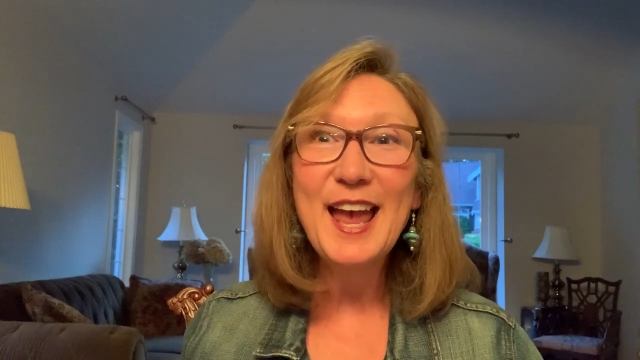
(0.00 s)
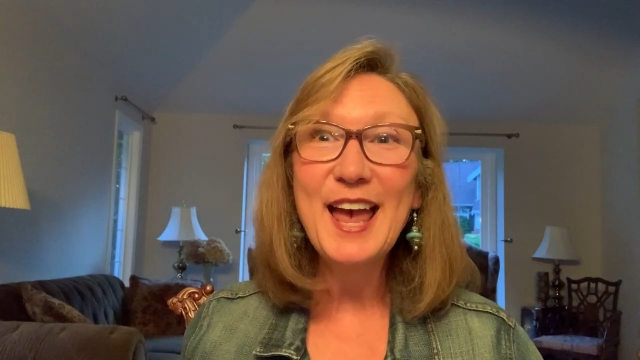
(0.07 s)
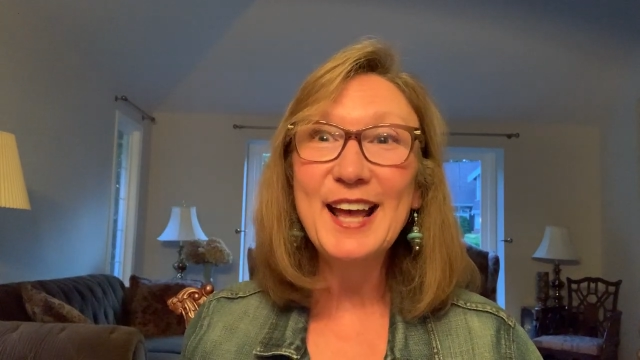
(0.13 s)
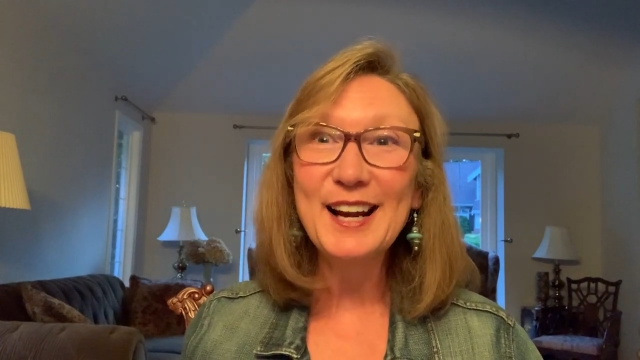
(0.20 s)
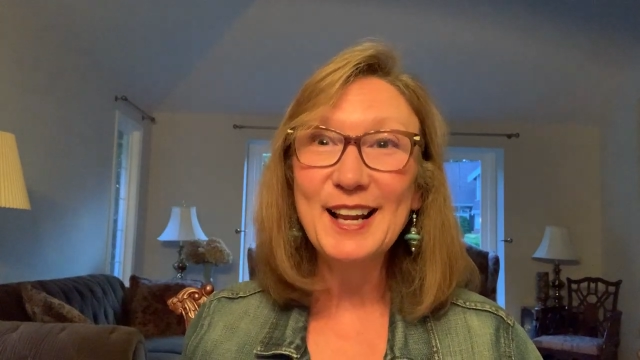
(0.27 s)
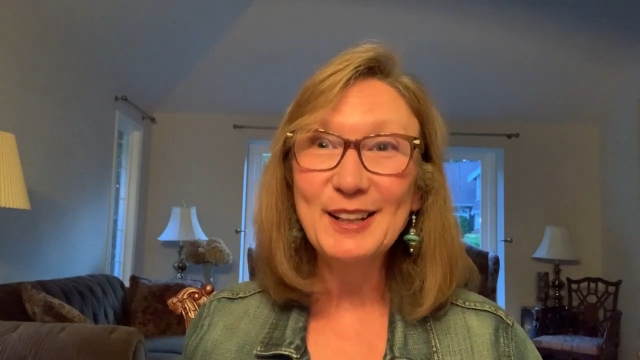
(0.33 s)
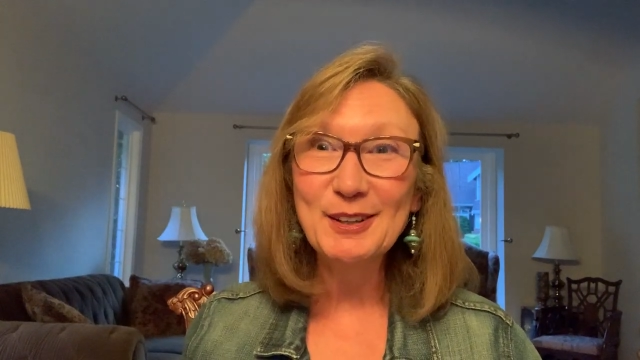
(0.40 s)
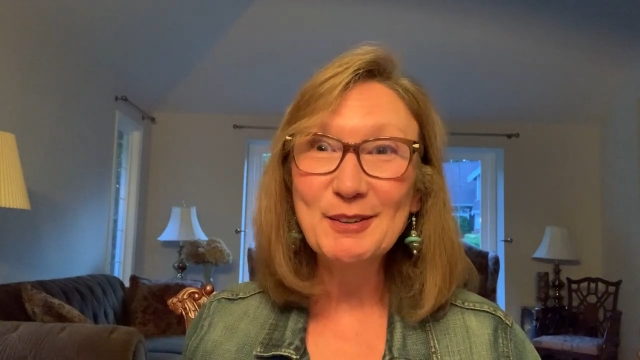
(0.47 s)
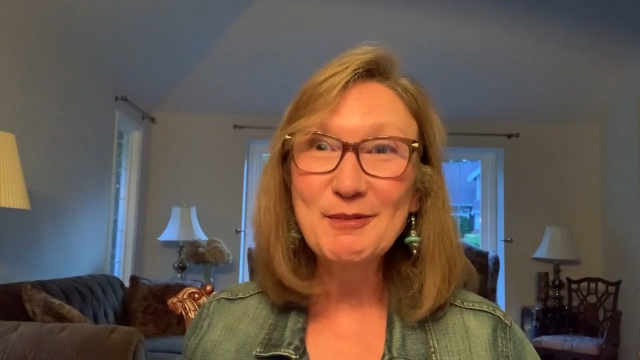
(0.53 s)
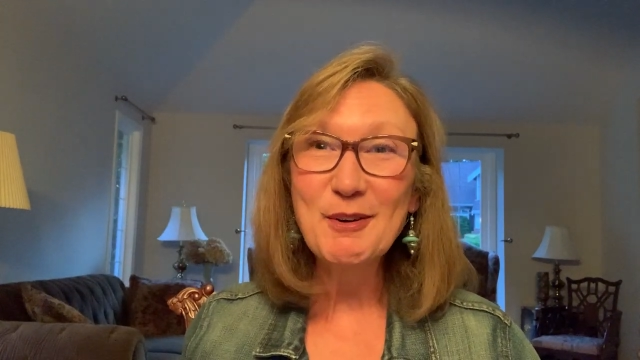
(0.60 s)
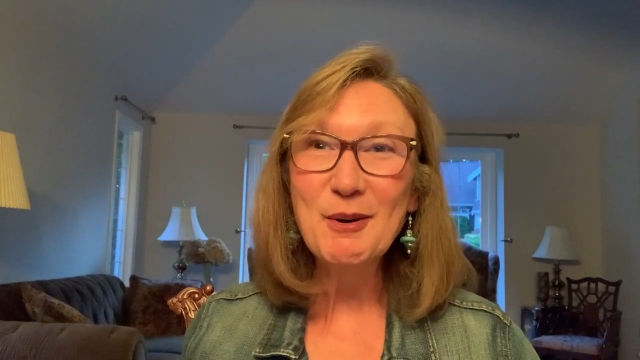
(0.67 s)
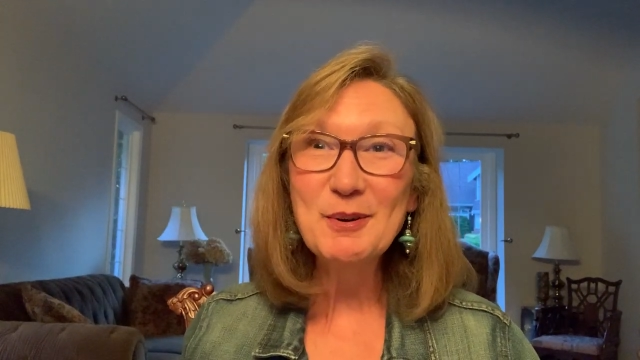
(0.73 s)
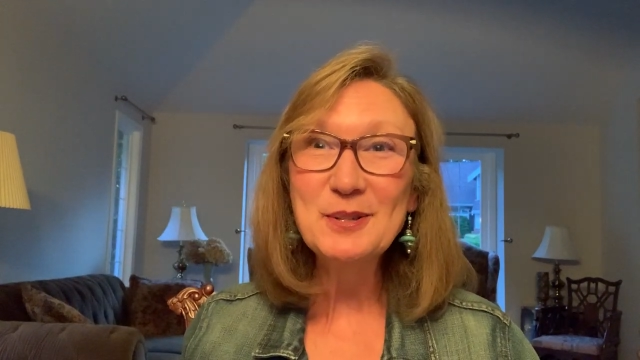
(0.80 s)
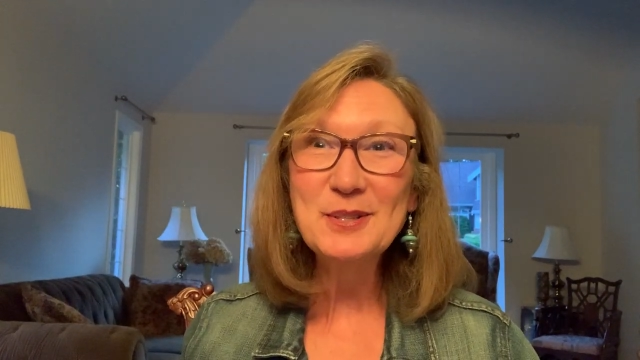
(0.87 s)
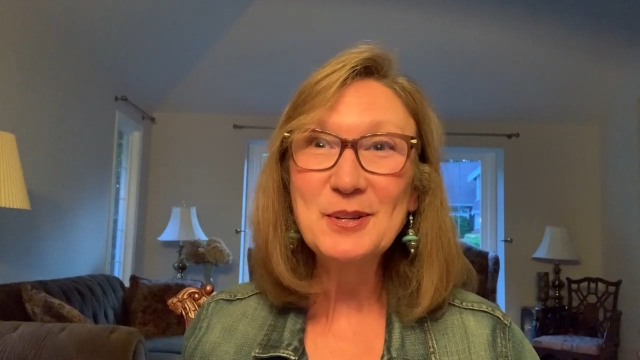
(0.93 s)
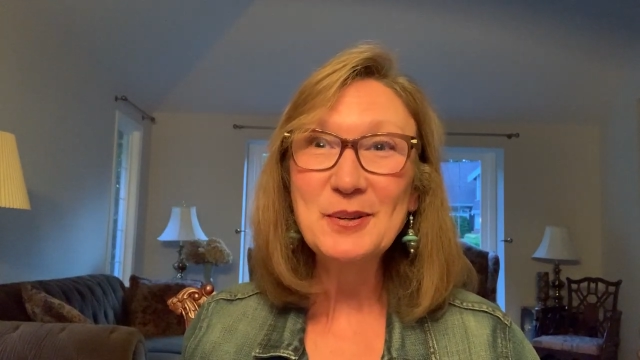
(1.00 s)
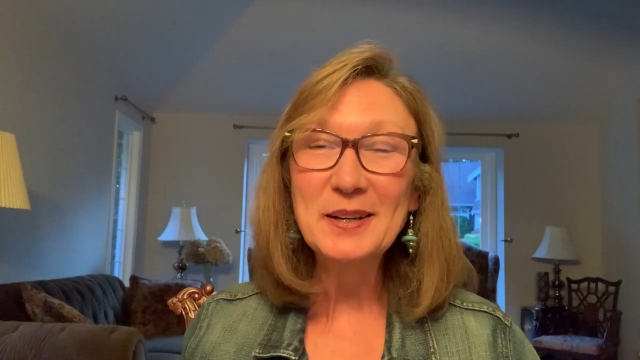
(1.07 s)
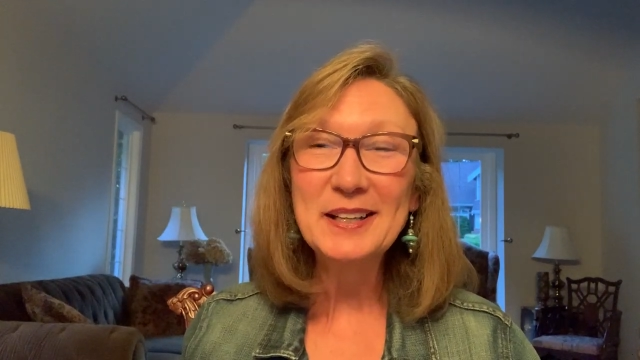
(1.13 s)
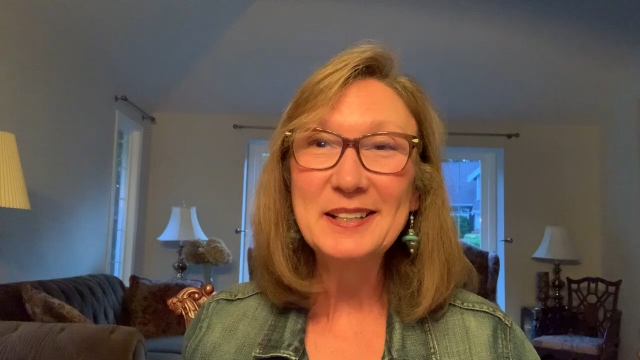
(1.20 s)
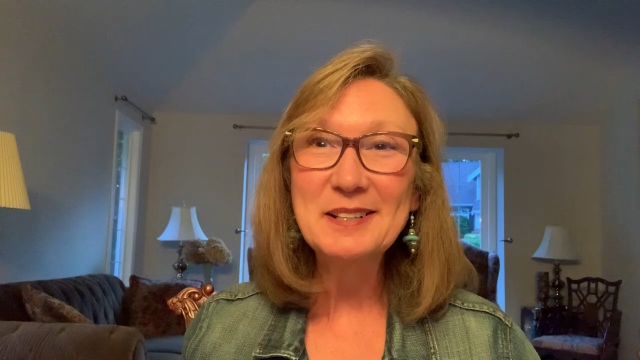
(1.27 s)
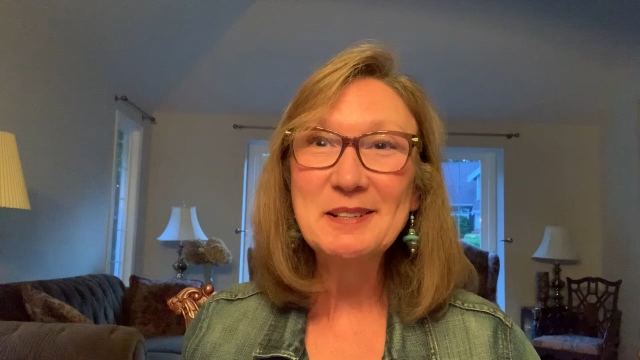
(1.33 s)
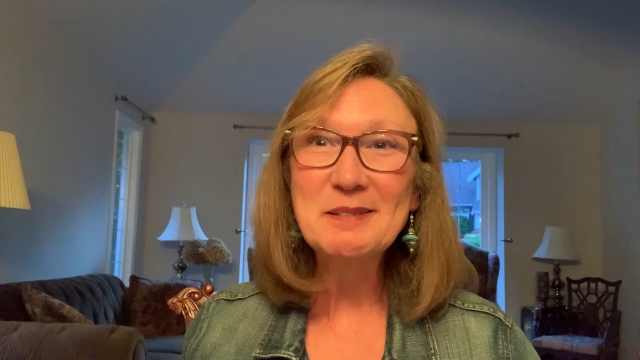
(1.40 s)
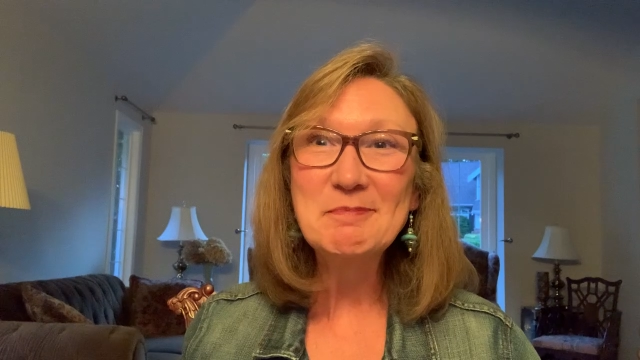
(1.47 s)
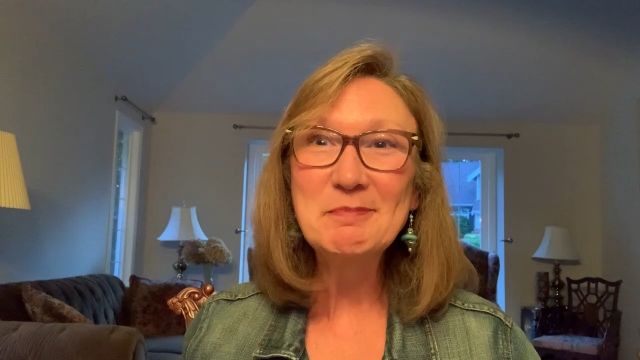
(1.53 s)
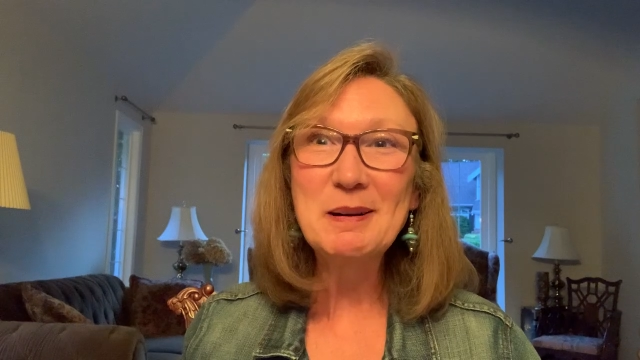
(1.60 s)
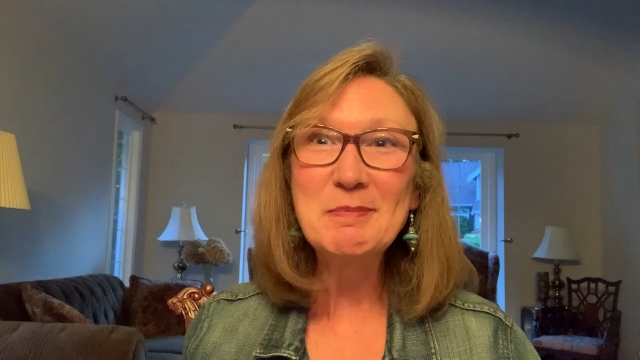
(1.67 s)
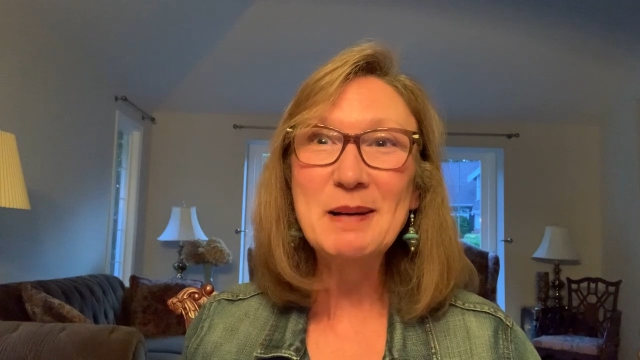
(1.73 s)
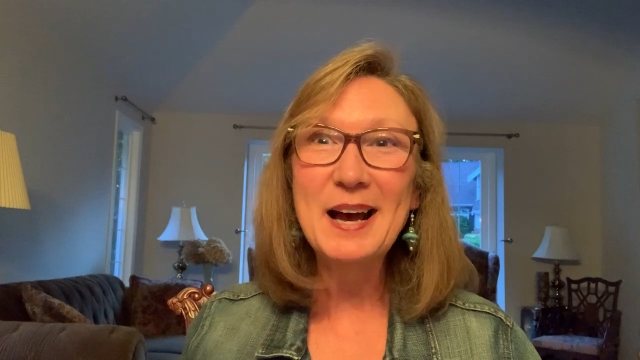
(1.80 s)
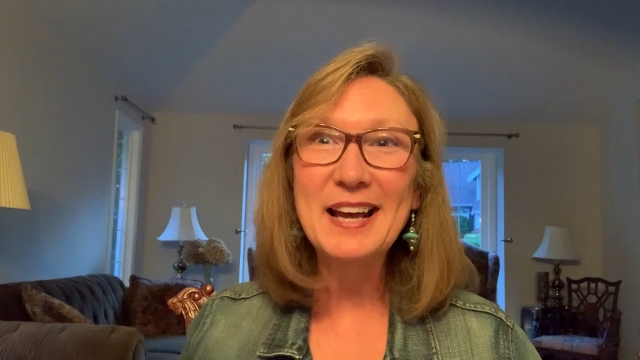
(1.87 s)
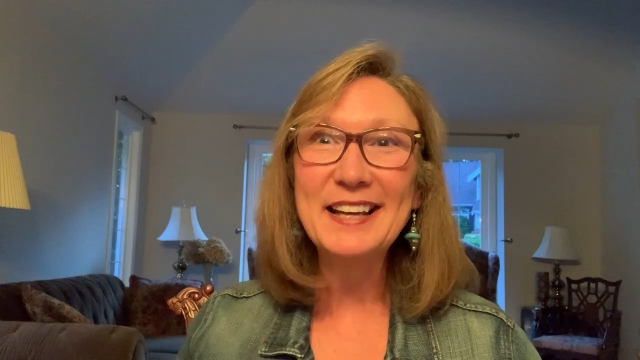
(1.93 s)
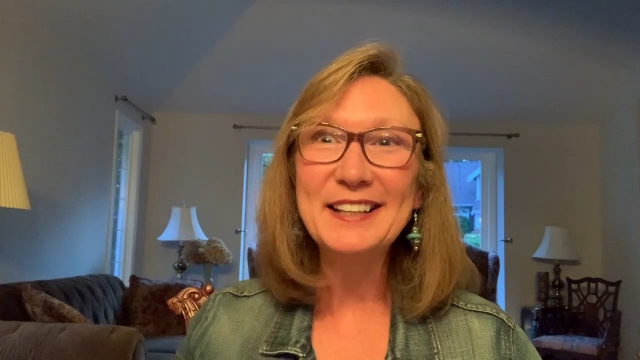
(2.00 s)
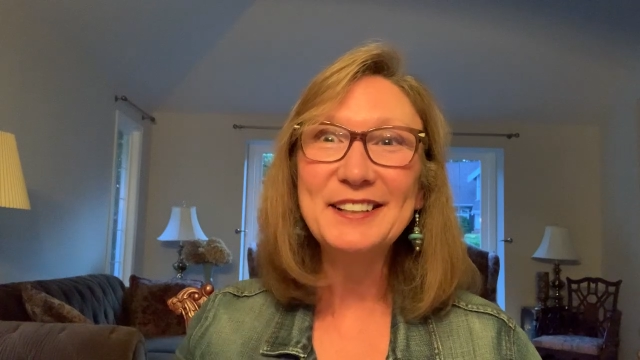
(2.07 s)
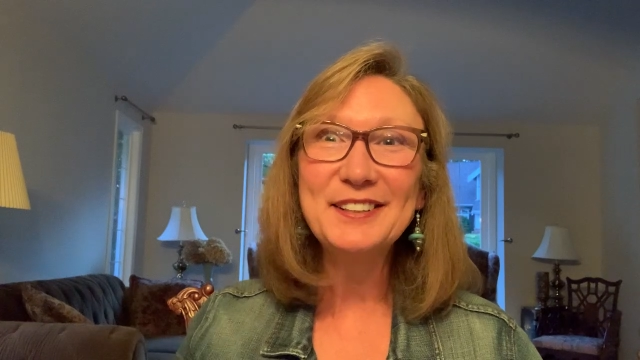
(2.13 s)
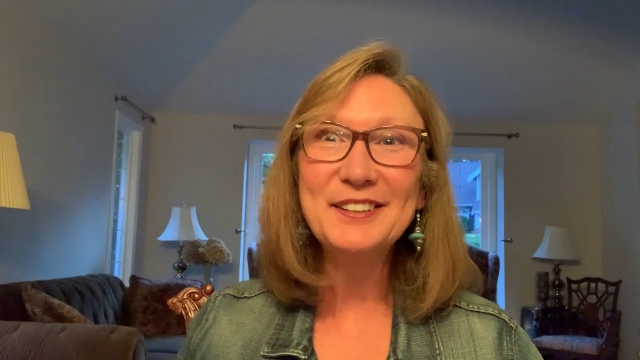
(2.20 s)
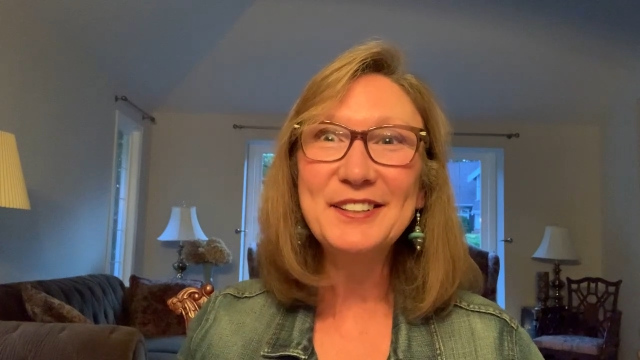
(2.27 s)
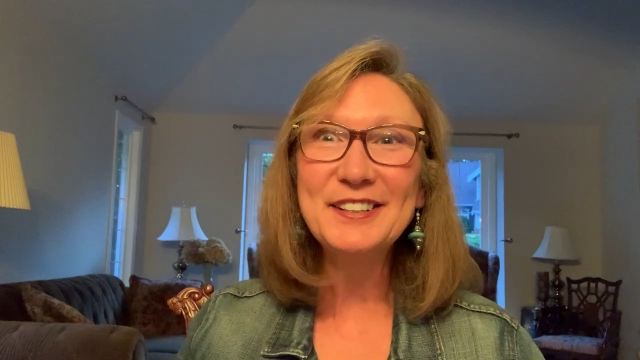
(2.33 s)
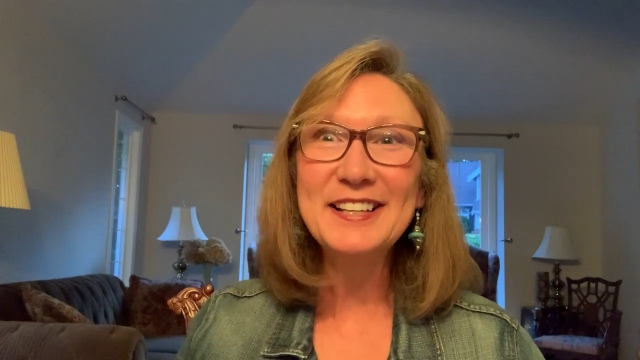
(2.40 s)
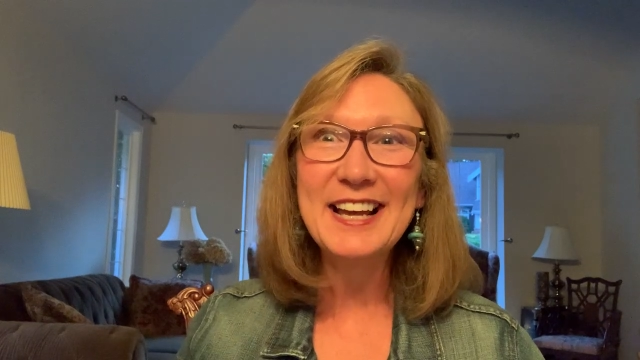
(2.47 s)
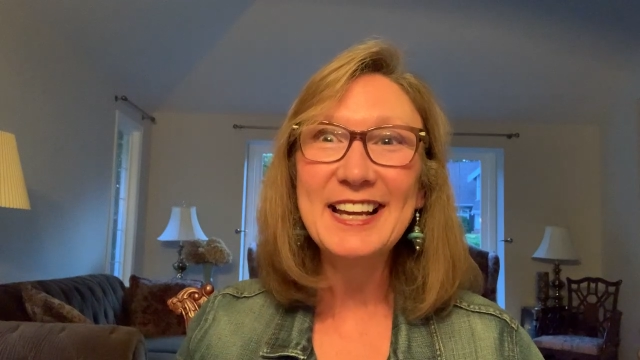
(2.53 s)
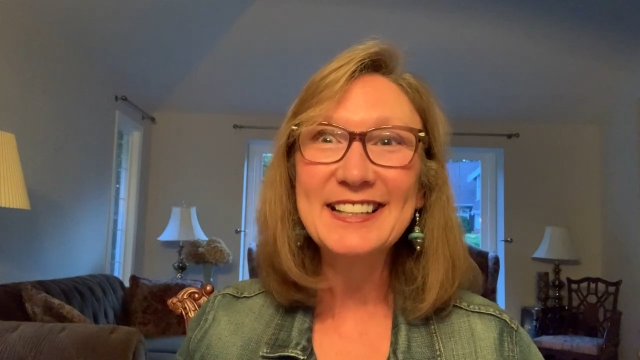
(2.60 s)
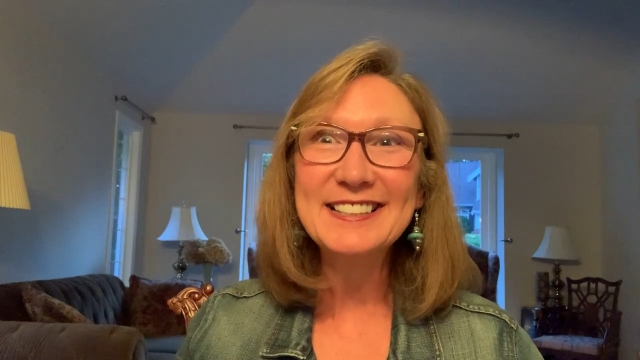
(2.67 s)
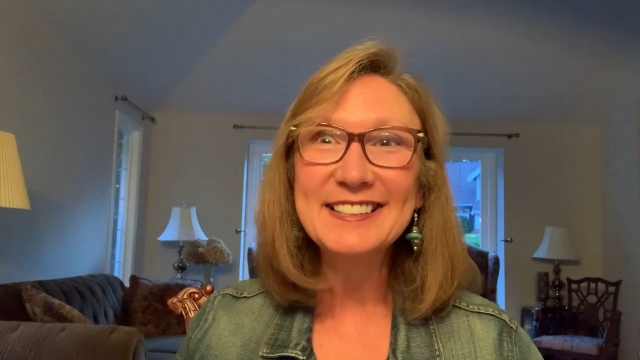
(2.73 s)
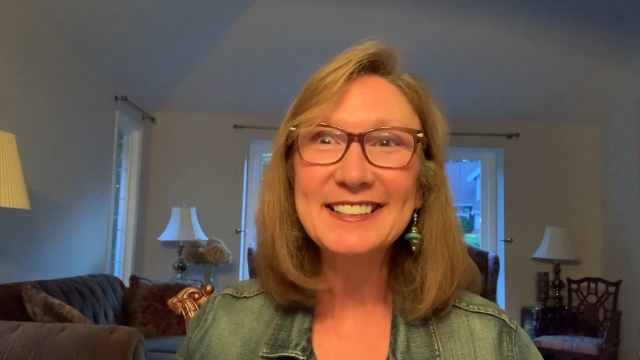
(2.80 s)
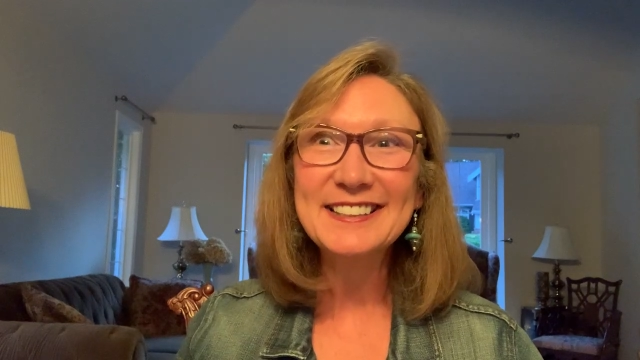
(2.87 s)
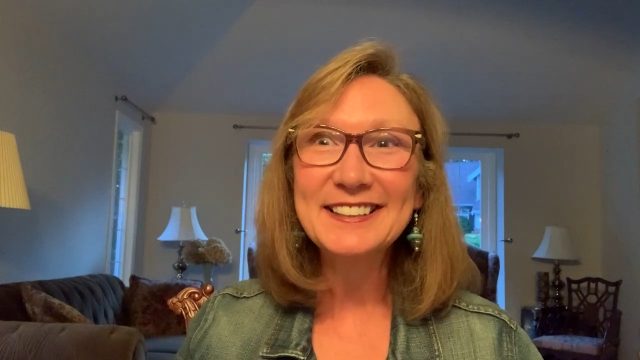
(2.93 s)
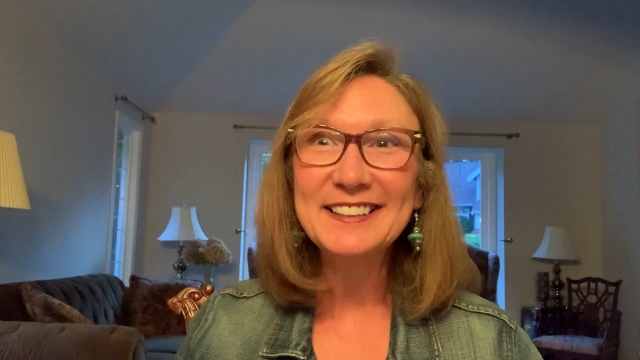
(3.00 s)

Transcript: and I look forward to it. Bye-bye. Good night.